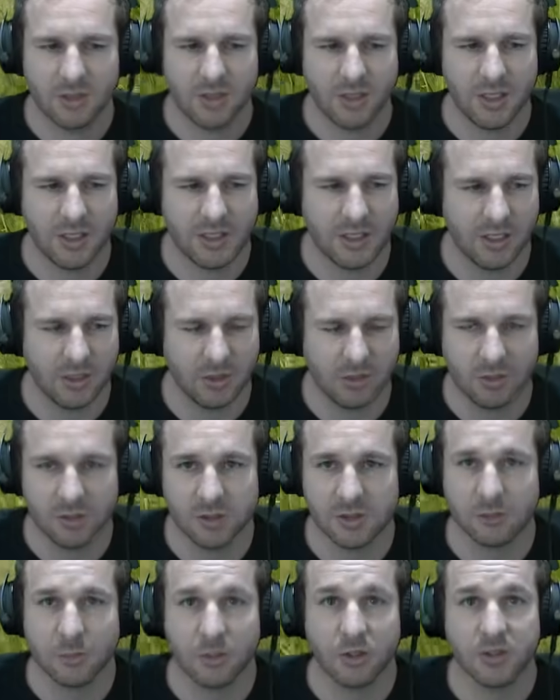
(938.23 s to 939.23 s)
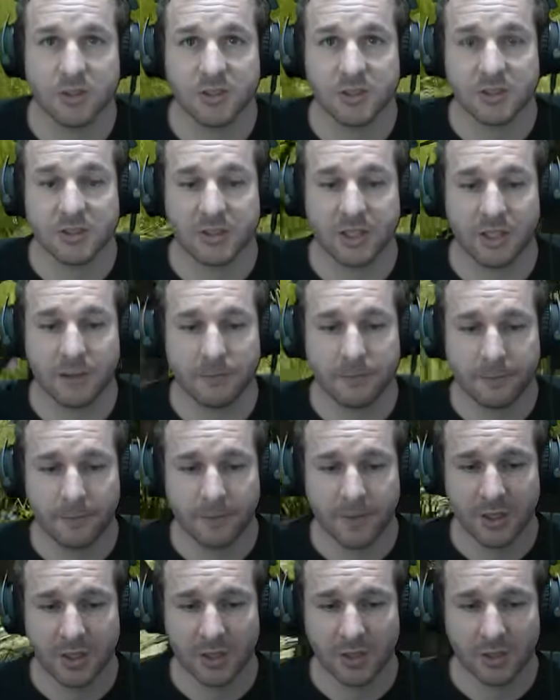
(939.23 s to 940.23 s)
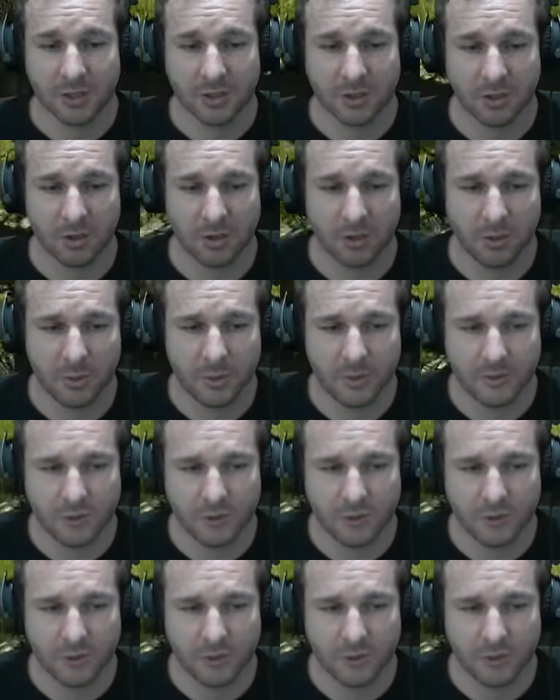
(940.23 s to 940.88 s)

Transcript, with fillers: and now you use the Mosin instead. So a little bit of